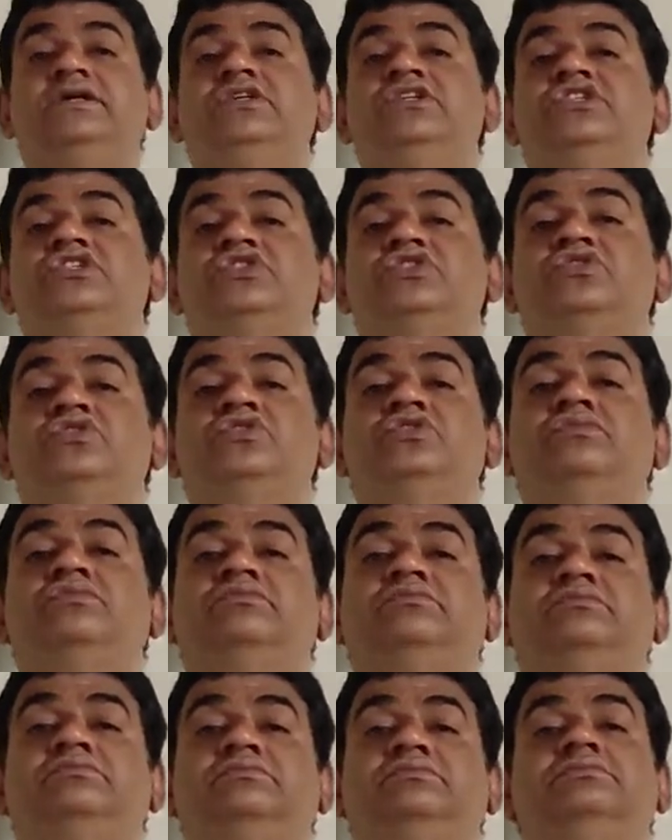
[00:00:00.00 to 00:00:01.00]
So
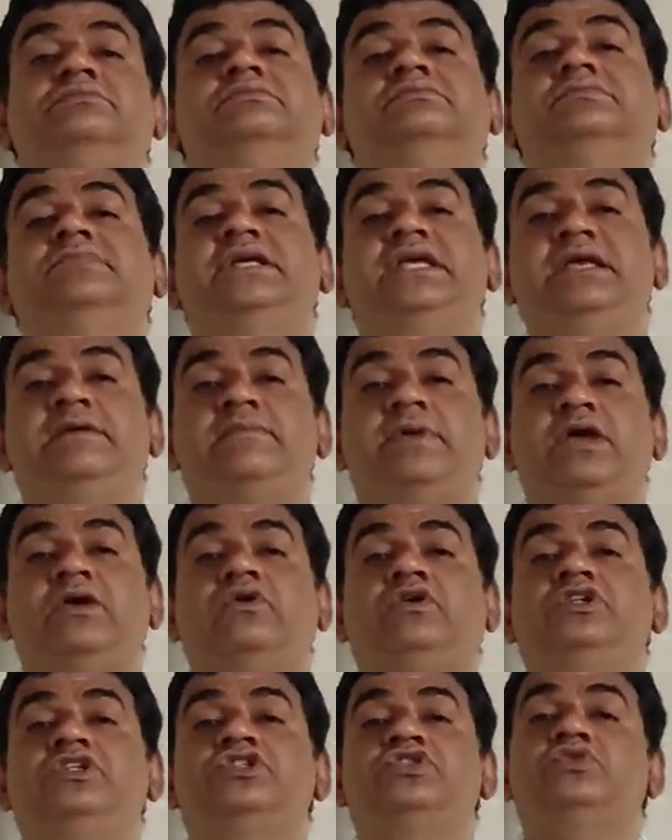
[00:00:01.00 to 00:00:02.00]
he may
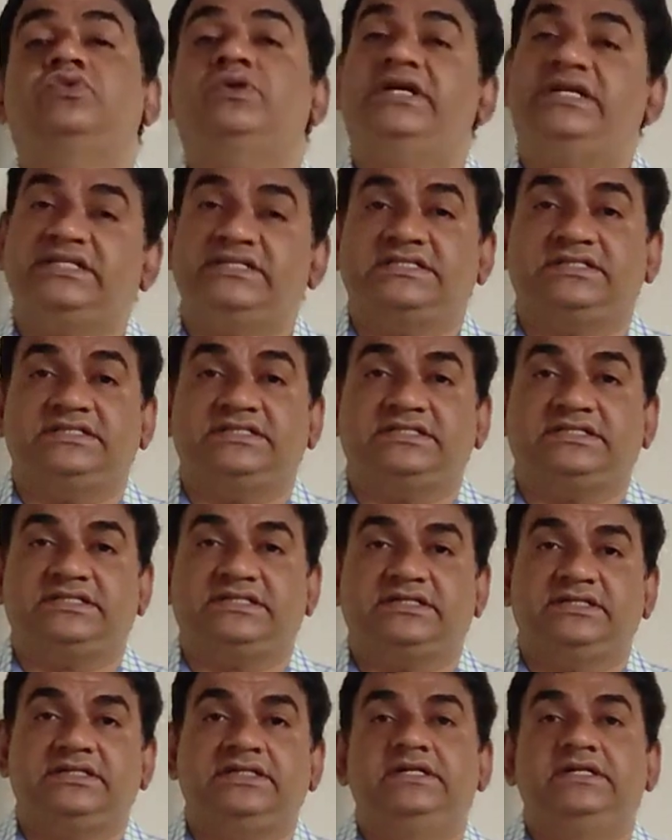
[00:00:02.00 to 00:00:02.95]
also insist.